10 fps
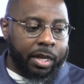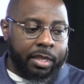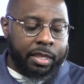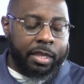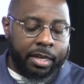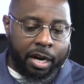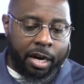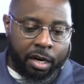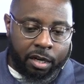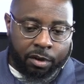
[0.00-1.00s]
and then the
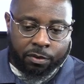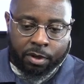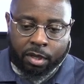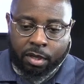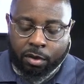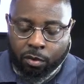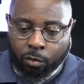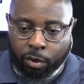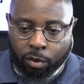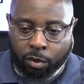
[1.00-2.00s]
narrative
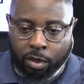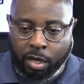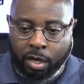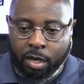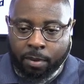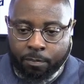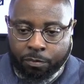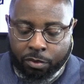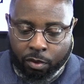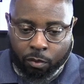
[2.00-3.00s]
will um,